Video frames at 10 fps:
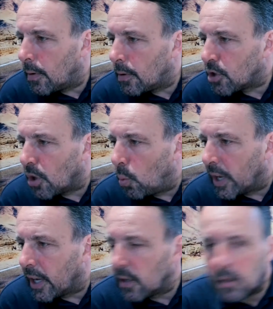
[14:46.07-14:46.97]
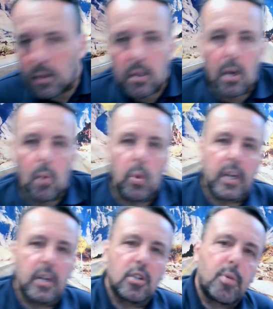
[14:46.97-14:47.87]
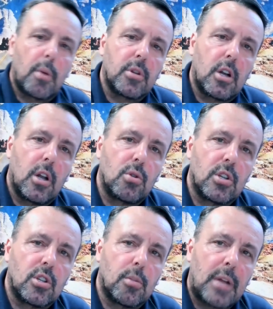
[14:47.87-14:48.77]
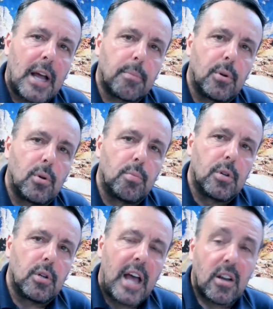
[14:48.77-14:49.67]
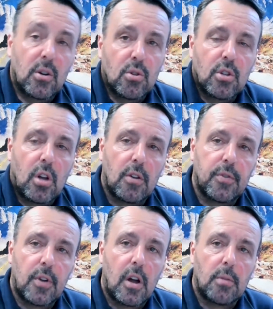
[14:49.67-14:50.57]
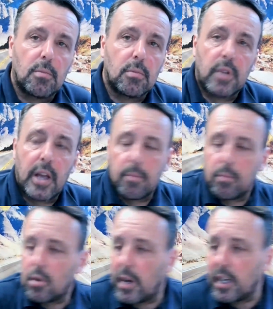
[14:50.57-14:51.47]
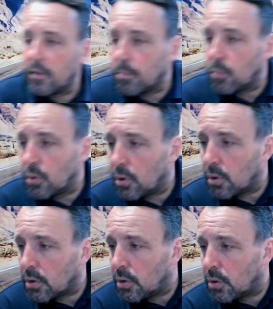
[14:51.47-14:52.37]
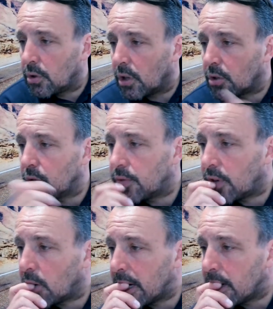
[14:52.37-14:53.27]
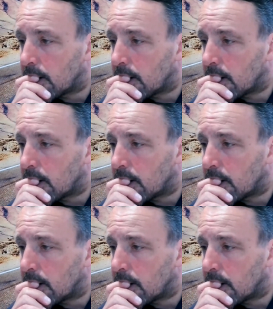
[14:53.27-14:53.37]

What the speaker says: So Wigan, you can go. Wigan is probably the closest to Blackpool, but Eccles not a far. Yeah, so any of them, we're all not too far away.